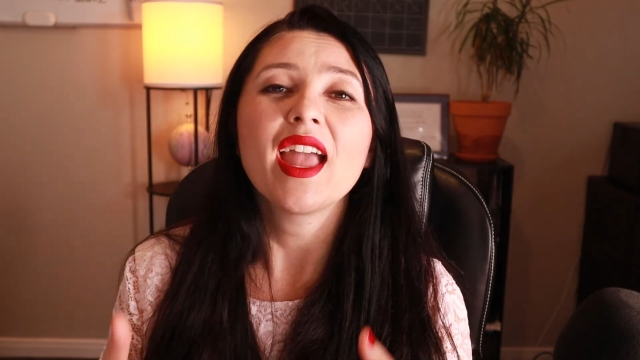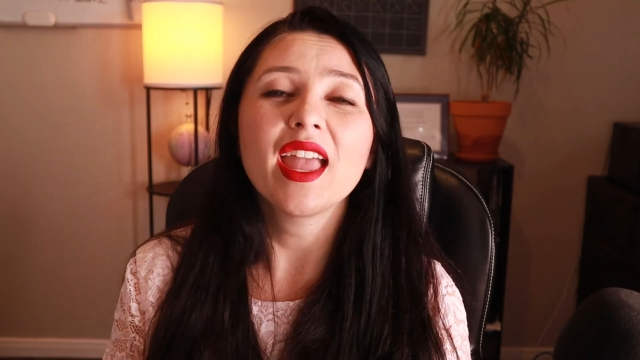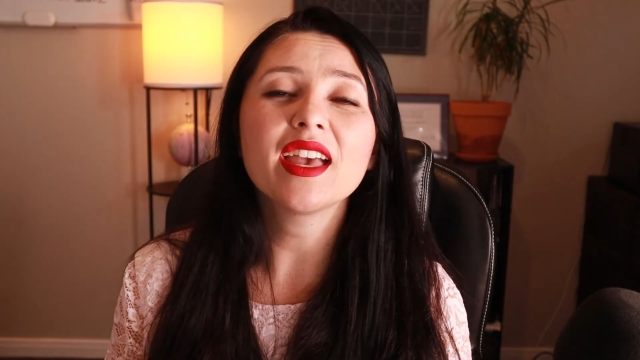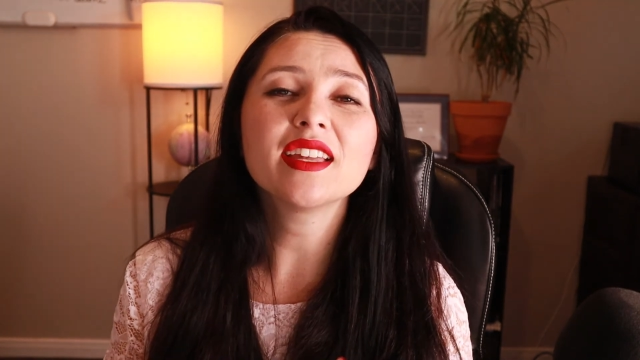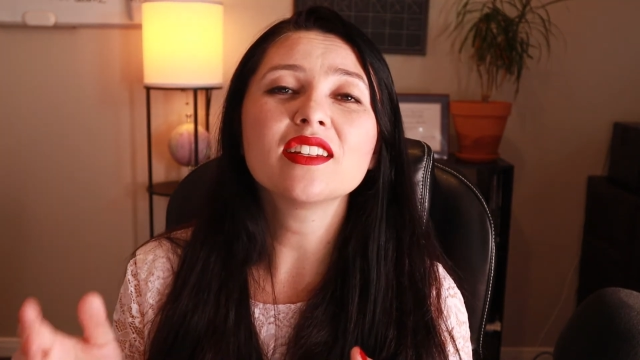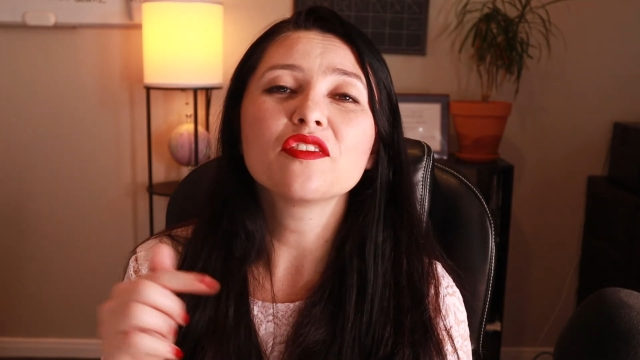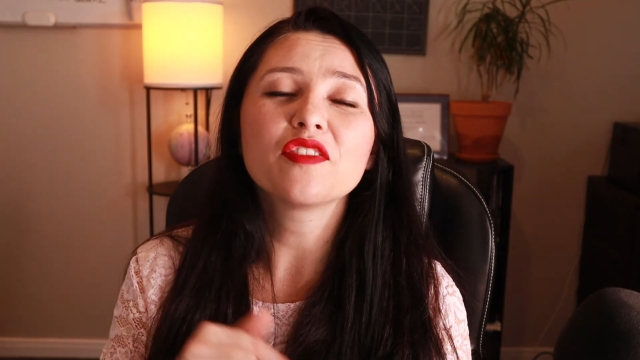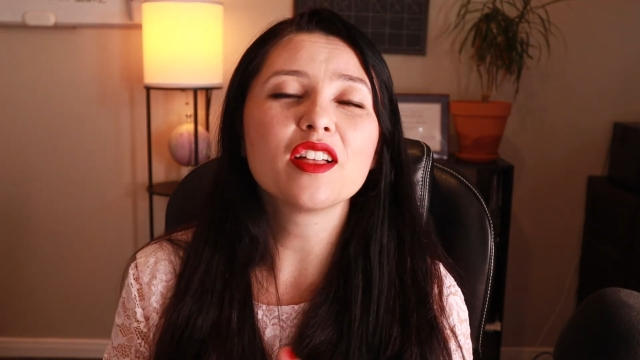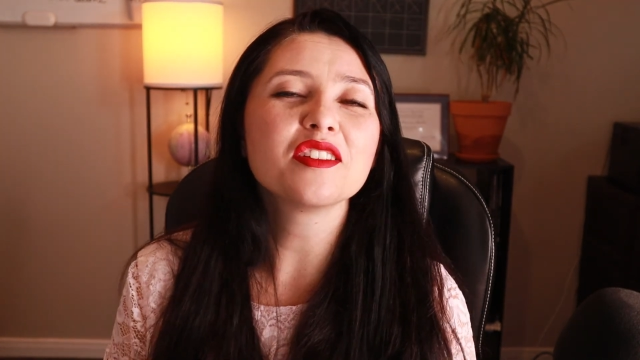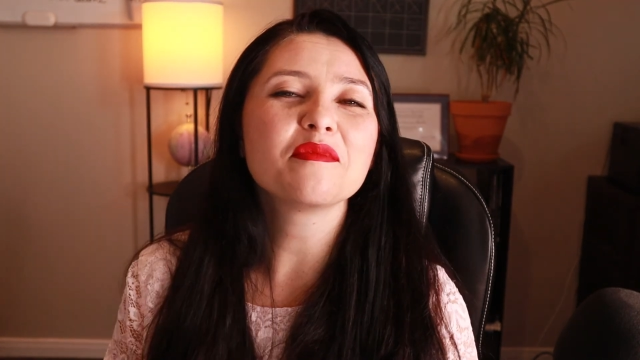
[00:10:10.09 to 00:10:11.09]
and
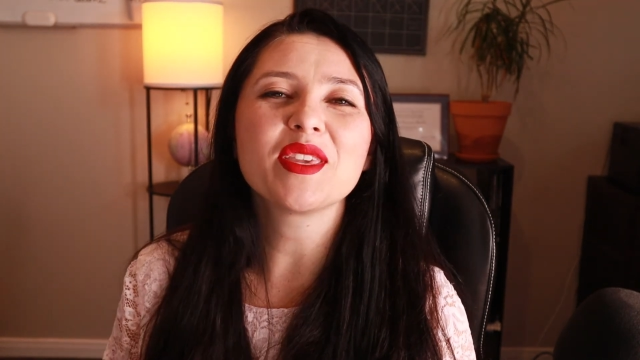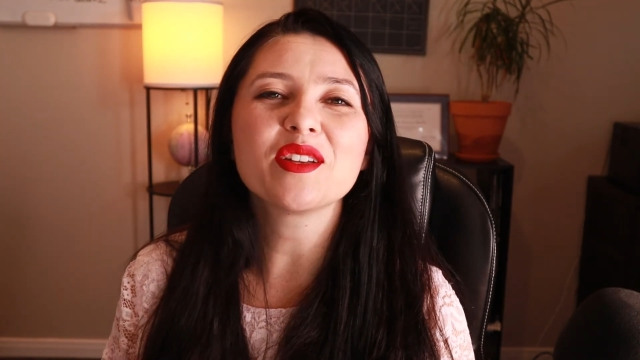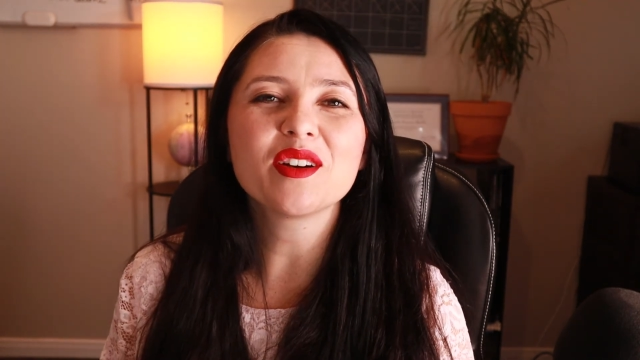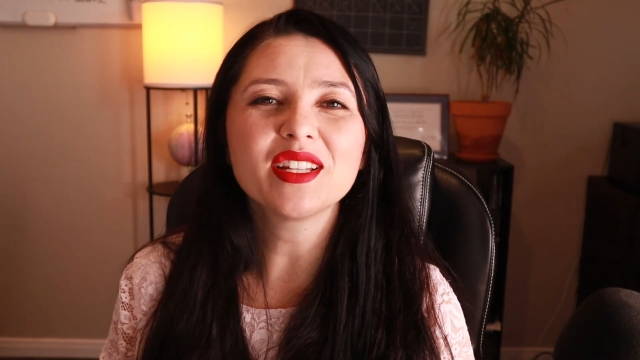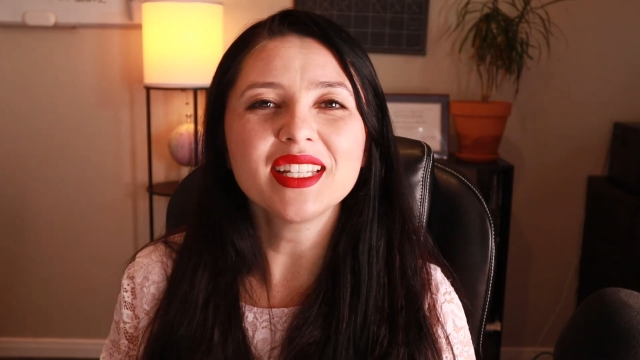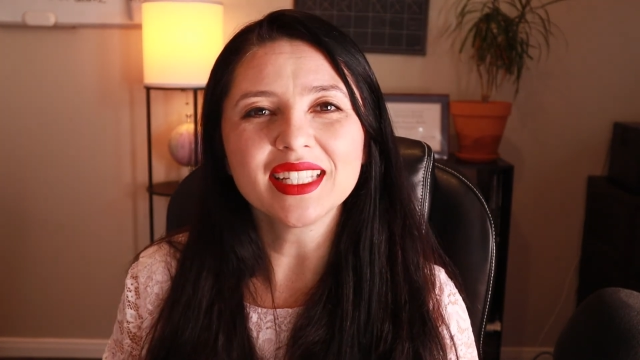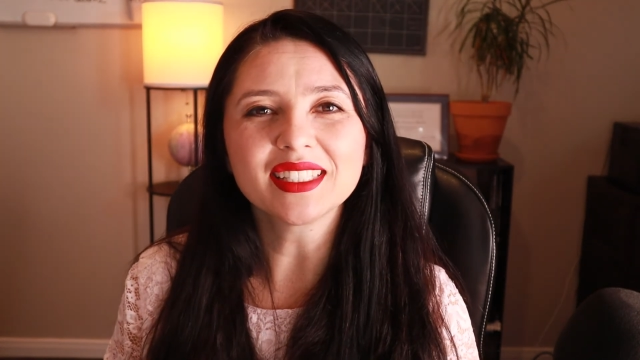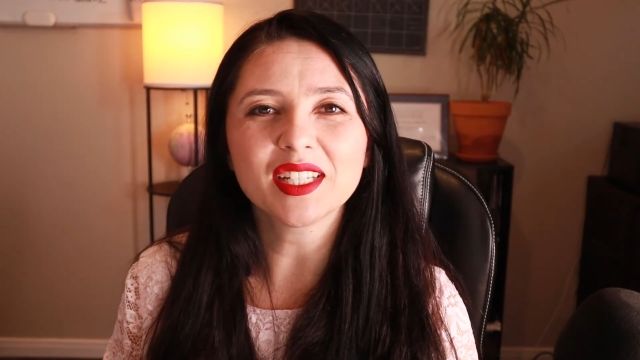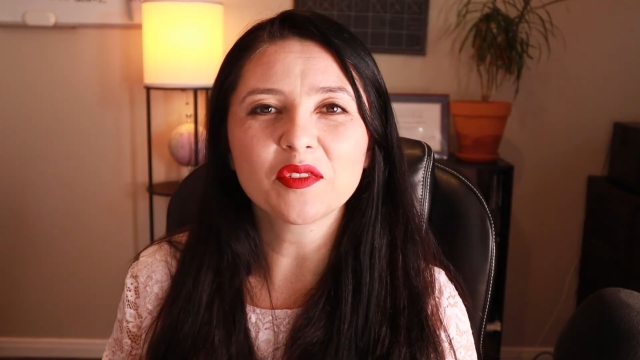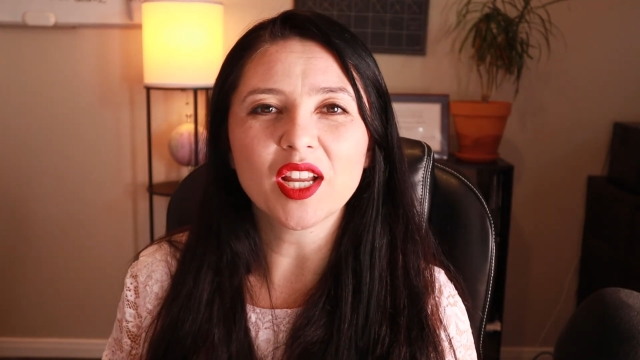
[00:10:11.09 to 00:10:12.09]
follow me on
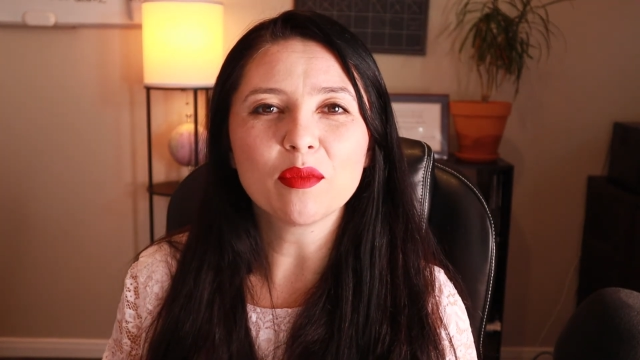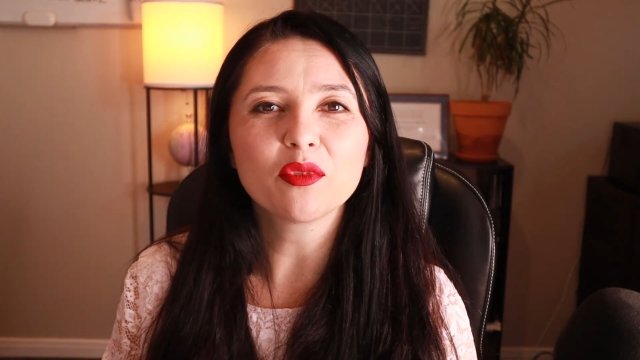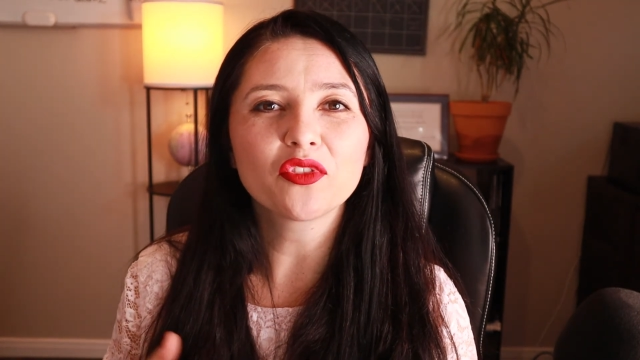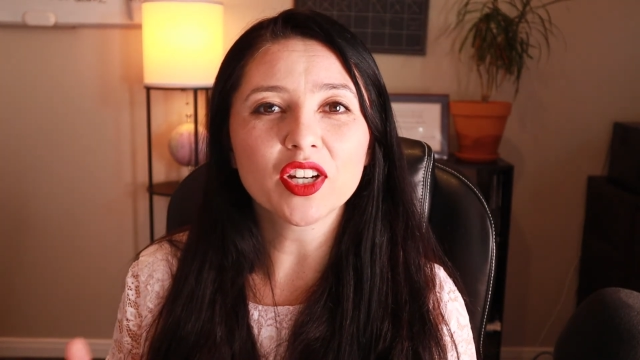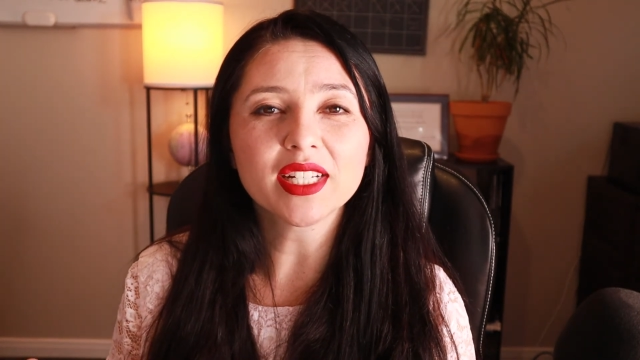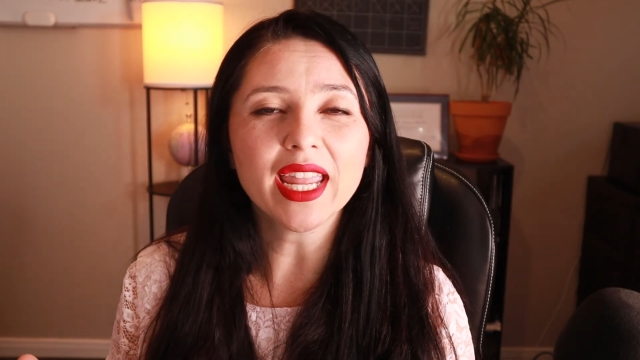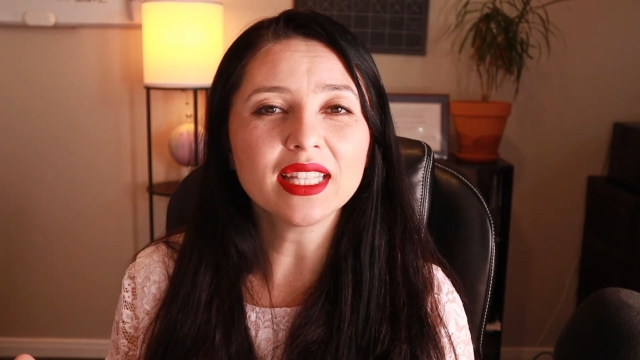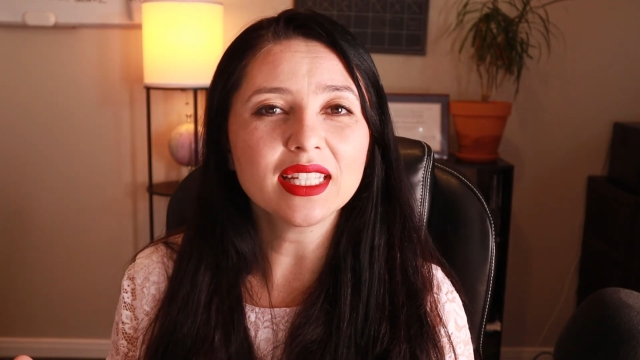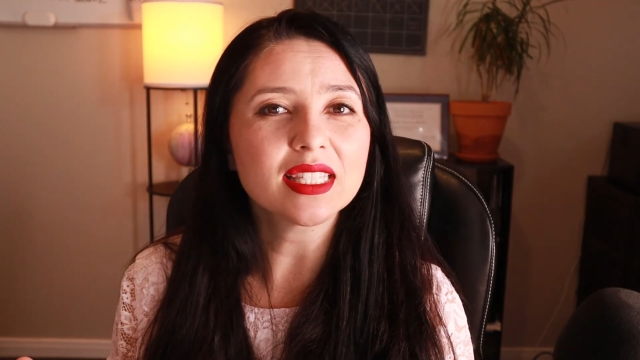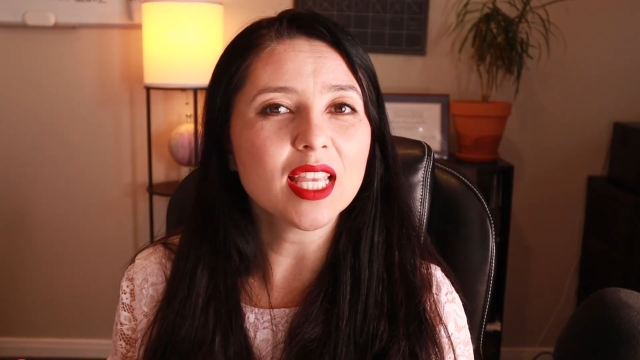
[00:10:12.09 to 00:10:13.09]
Instagram for
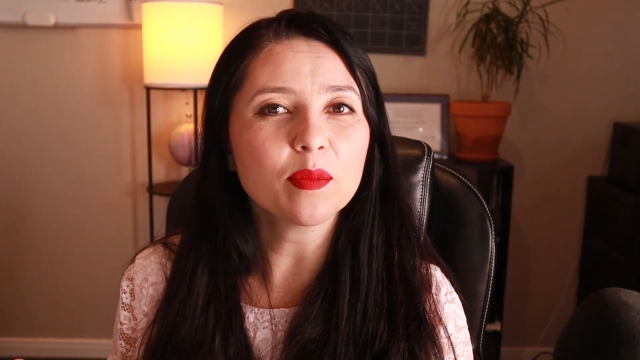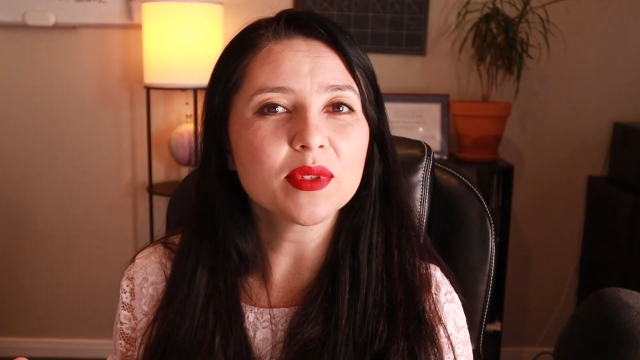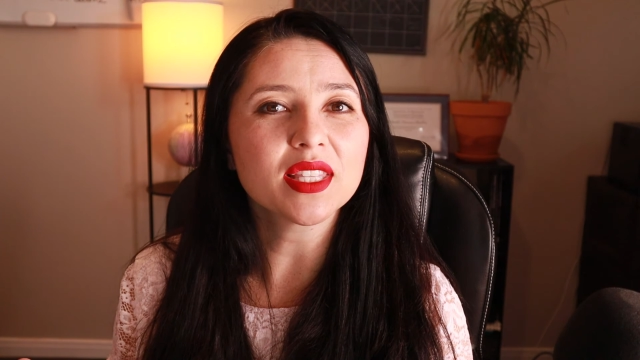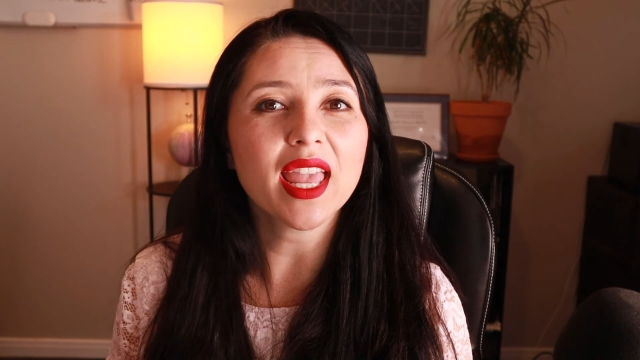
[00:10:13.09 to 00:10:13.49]
daily tips